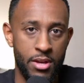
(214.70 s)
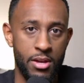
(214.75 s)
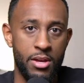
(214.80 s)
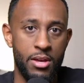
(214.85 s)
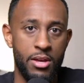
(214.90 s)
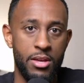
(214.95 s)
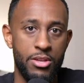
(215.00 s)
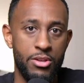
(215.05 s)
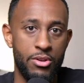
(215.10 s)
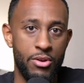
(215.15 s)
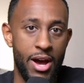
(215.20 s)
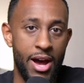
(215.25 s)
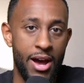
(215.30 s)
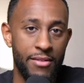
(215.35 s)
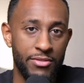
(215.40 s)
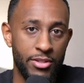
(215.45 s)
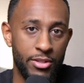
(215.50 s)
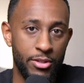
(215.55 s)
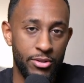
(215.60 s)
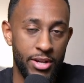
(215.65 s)
You have to
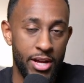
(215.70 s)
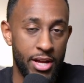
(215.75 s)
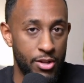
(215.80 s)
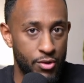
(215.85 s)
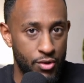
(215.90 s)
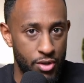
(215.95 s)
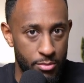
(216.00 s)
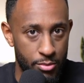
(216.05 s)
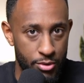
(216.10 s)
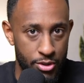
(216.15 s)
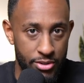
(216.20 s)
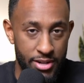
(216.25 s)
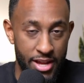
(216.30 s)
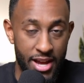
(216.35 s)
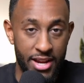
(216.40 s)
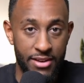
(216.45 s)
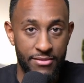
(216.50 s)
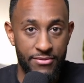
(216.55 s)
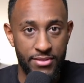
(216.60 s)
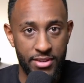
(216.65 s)
learn how to troubleshoot and how to
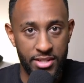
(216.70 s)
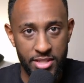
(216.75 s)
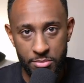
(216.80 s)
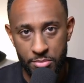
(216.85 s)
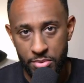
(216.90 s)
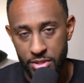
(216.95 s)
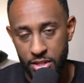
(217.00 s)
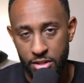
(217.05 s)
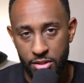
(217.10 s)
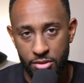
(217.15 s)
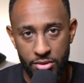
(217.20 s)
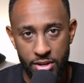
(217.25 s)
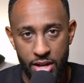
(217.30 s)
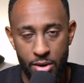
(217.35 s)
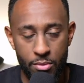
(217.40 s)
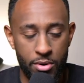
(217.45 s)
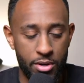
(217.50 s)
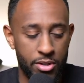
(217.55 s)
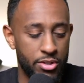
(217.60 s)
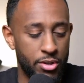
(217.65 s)
fix a particular network.
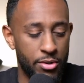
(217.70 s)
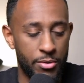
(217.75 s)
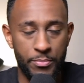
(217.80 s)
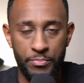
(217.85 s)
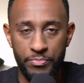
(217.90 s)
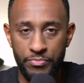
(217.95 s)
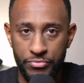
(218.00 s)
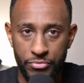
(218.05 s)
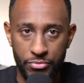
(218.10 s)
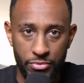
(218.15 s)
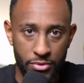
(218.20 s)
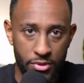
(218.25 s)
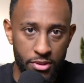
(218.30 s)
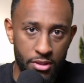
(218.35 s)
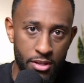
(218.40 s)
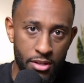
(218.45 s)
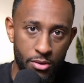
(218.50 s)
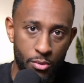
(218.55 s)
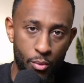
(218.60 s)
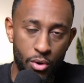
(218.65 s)
So
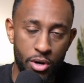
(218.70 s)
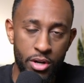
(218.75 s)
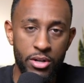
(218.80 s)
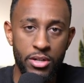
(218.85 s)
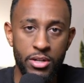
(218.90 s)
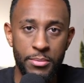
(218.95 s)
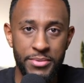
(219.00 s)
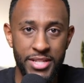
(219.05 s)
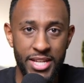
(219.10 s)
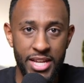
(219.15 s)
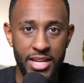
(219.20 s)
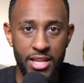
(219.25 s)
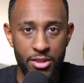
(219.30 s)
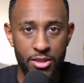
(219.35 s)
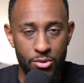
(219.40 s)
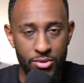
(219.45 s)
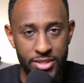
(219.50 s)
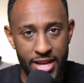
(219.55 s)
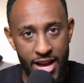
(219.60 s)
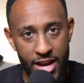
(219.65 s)
work on obtaining those
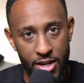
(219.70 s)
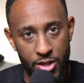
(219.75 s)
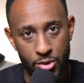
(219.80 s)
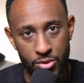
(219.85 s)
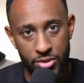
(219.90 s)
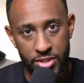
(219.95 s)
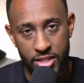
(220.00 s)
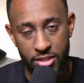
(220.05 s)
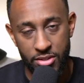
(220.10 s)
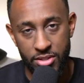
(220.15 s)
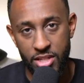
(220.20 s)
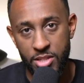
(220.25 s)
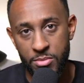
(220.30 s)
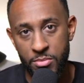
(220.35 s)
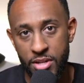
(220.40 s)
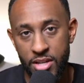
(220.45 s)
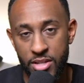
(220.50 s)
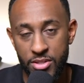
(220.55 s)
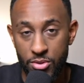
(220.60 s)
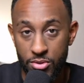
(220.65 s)
actual skill sets
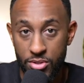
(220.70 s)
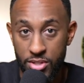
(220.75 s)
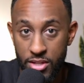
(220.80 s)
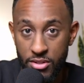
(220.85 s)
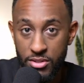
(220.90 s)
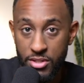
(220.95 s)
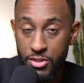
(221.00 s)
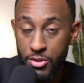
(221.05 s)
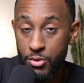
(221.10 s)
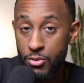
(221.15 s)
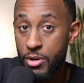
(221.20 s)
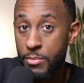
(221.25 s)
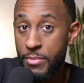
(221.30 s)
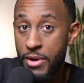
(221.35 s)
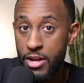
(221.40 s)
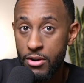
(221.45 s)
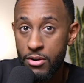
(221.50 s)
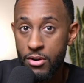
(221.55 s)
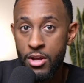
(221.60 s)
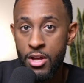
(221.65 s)
because those skill sets are going to
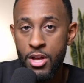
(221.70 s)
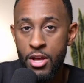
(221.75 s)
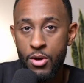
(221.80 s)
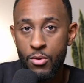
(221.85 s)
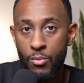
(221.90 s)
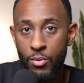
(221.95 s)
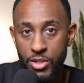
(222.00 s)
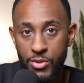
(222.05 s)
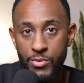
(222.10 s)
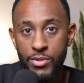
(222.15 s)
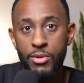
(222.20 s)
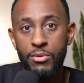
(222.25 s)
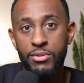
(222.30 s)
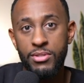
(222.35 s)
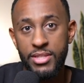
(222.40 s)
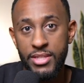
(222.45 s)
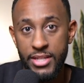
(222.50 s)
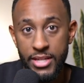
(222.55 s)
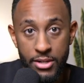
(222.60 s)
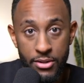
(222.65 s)
matter once we go into the
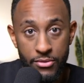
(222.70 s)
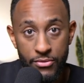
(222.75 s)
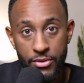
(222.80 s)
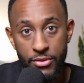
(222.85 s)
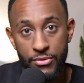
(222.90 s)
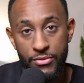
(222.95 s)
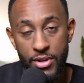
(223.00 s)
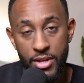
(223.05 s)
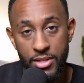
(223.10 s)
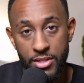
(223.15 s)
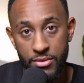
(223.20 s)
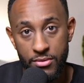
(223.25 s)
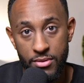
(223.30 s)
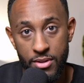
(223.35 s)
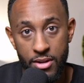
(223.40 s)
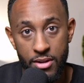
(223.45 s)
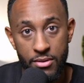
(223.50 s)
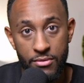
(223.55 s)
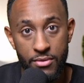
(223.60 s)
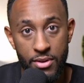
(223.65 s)
interview phase
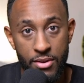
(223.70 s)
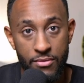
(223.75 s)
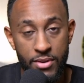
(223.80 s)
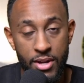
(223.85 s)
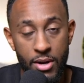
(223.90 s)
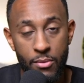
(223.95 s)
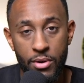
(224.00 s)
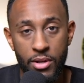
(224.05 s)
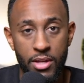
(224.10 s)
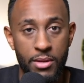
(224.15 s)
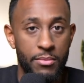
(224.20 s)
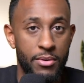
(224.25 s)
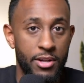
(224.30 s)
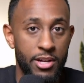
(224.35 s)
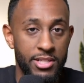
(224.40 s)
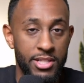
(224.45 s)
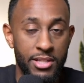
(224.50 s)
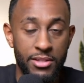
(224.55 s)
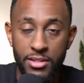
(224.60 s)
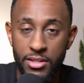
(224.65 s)
of, of networking. Because at
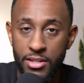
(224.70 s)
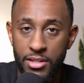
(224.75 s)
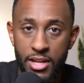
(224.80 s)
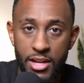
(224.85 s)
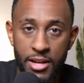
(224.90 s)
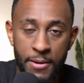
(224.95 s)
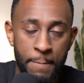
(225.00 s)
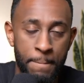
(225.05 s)
the end of the day,